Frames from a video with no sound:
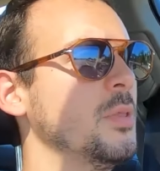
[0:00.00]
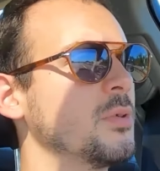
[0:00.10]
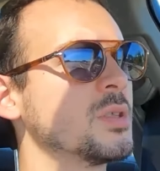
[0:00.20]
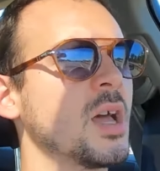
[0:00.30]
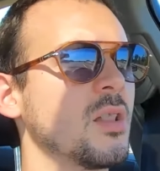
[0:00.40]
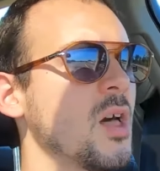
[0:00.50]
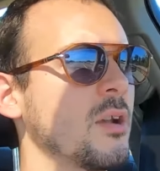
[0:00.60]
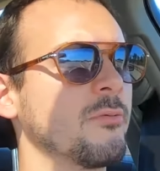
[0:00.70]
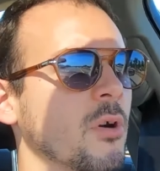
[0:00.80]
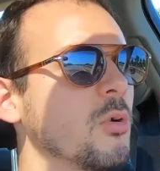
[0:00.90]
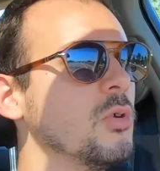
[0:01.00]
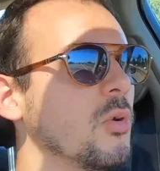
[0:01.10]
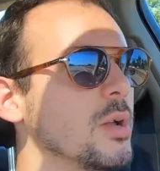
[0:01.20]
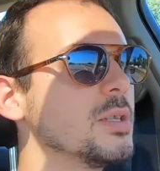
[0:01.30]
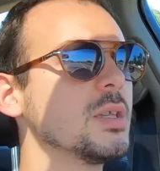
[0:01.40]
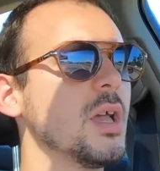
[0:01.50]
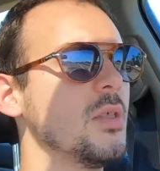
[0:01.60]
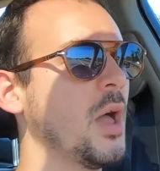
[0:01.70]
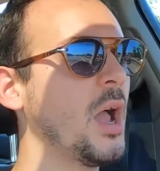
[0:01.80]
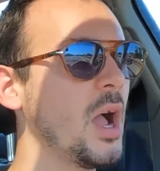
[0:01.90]
There's not a lot of road noise.
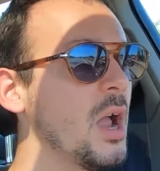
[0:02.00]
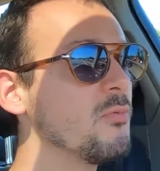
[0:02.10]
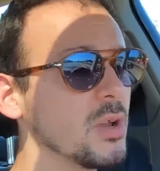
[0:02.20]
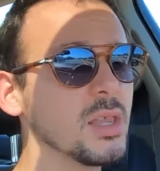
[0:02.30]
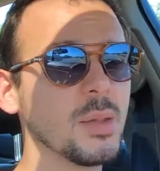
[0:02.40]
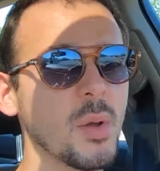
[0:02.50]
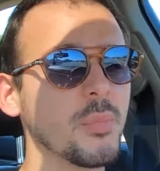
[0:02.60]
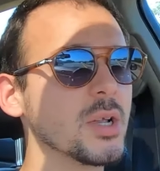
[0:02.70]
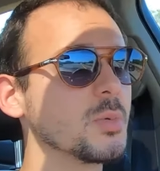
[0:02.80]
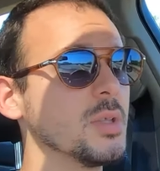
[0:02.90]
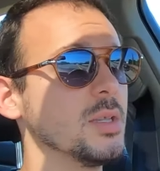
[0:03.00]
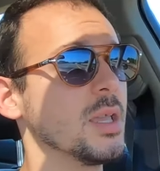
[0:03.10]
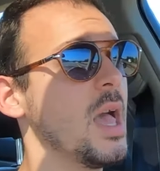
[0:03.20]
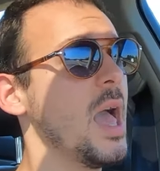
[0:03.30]
I really am impressed with these.